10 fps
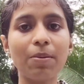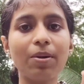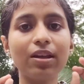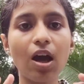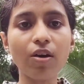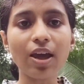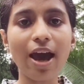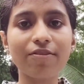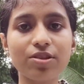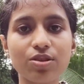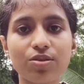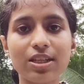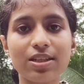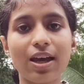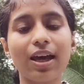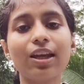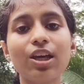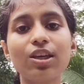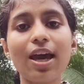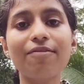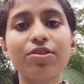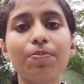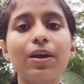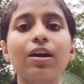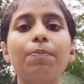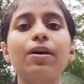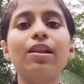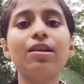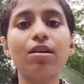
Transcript: But now you have to do is that you have to pick up a